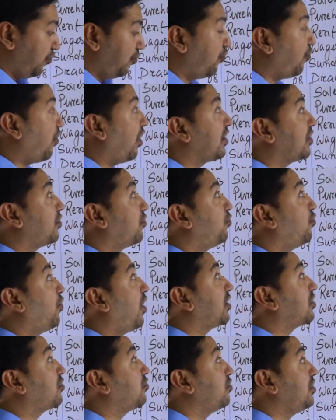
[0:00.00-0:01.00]

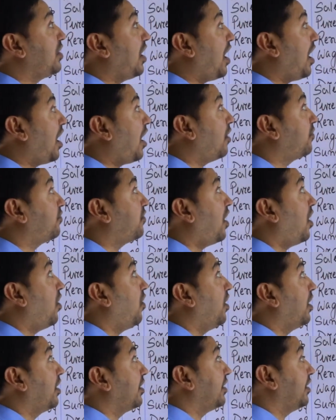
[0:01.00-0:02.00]
what we have
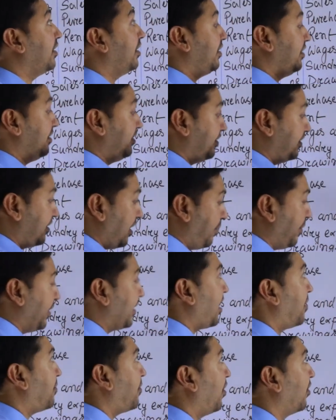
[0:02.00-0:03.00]
our
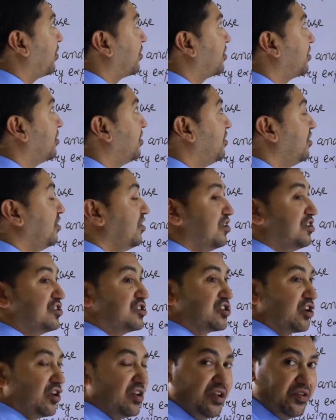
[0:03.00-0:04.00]
debit amount.
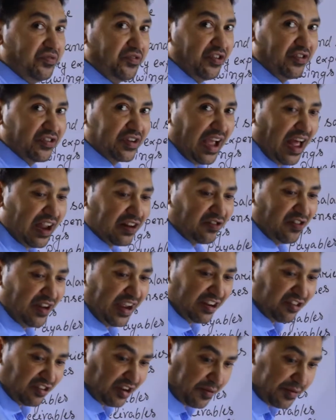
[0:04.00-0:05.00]
So if you
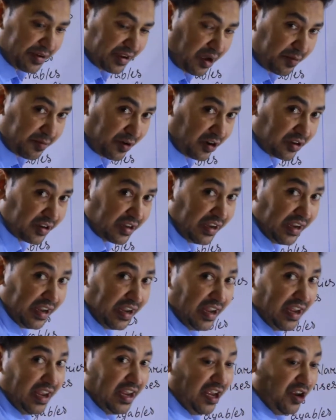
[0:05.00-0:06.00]
calculate your debit amount,
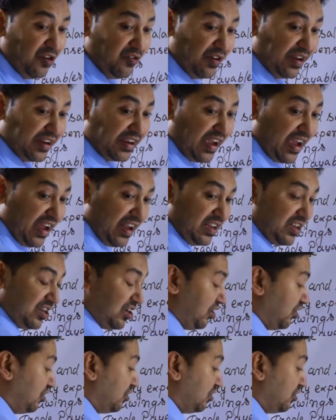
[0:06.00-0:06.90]
you will get